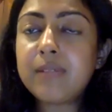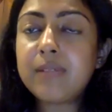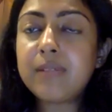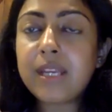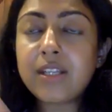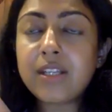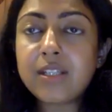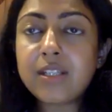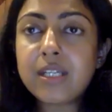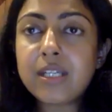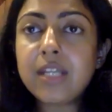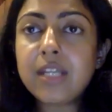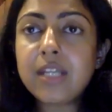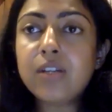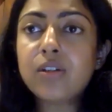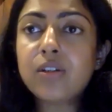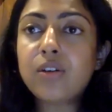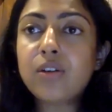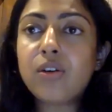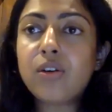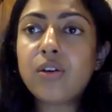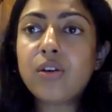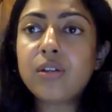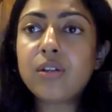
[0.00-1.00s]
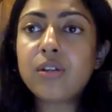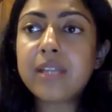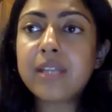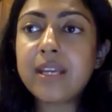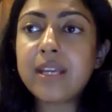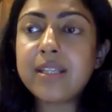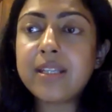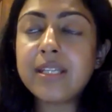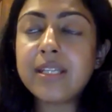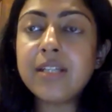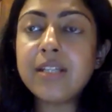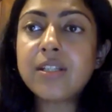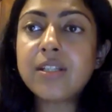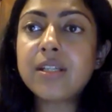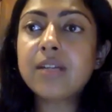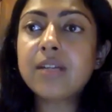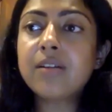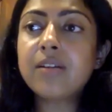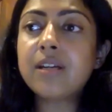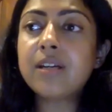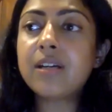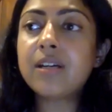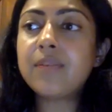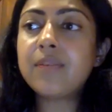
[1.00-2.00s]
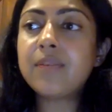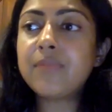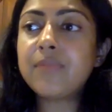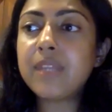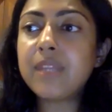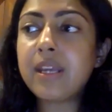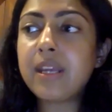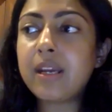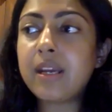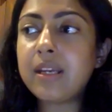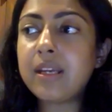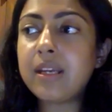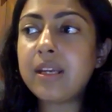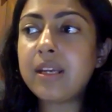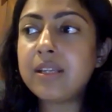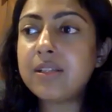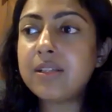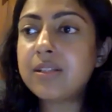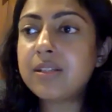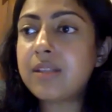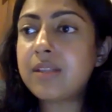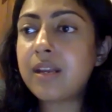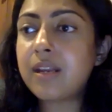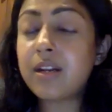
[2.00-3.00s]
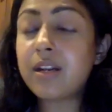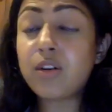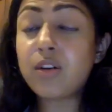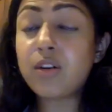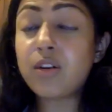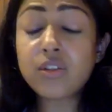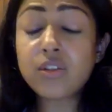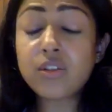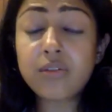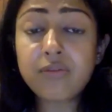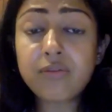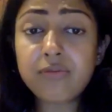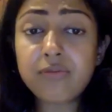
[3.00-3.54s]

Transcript: is TikTok, there is Instagram, there are lots of